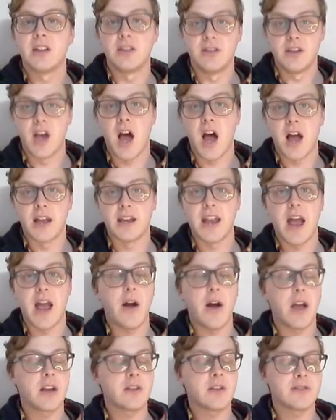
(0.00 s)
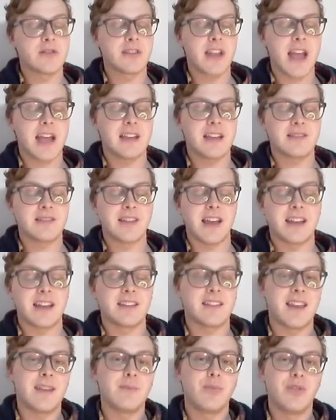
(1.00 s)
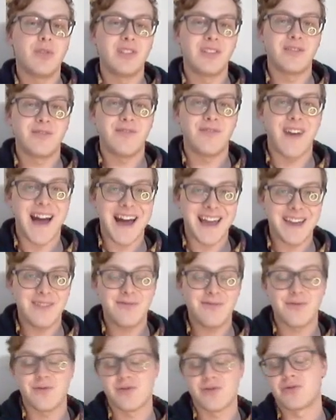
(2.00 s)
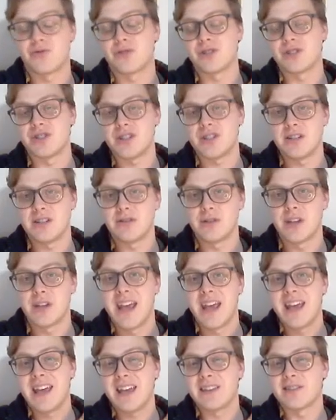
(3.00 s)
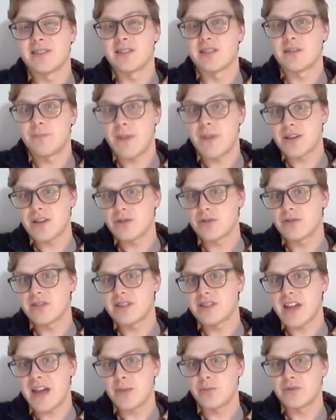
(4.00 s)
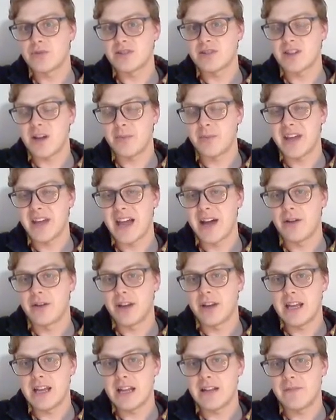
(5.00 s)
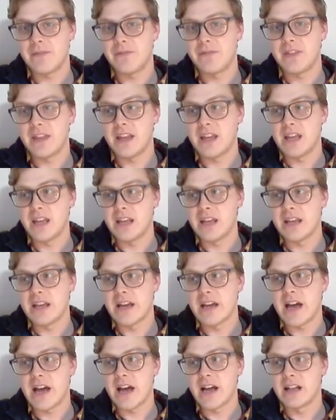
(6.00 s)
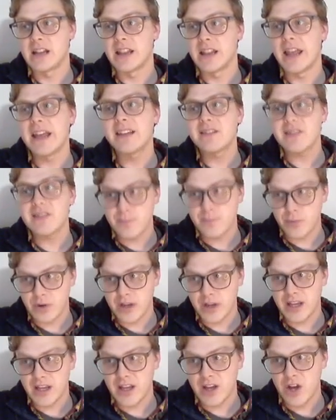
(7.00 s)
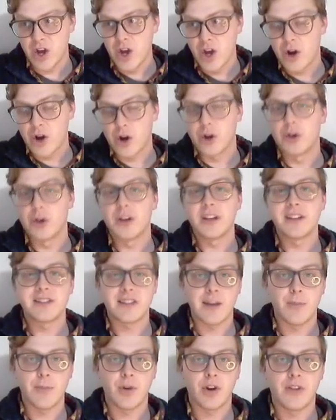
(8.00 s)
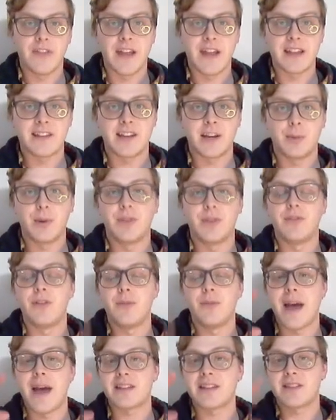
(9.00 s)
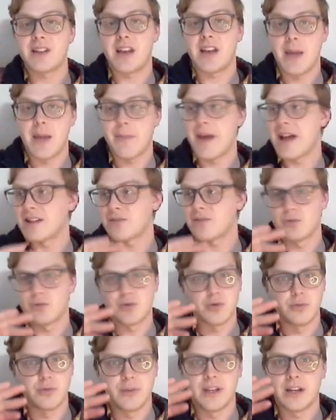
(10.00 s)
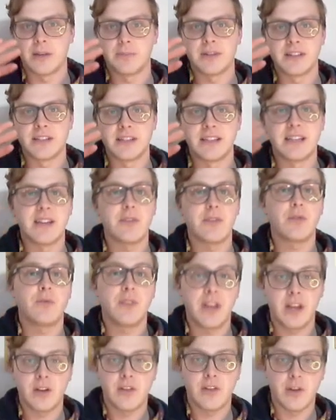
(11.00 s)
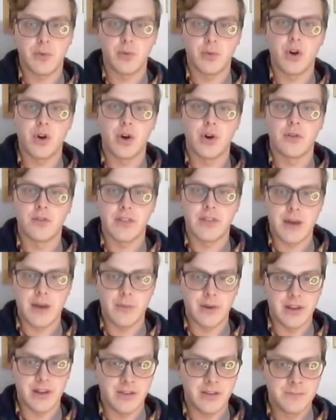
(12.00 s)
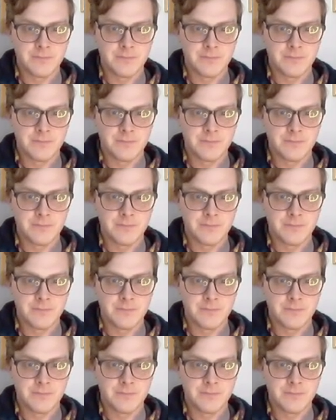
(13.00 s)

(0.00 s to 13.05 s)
done. Now, I understand set 10.5 for Sword and Shield is a special set, which is coming out in the late spring, early summer, and that's going to be VMAX Climax, which will be a completely different video that we'll go over that with.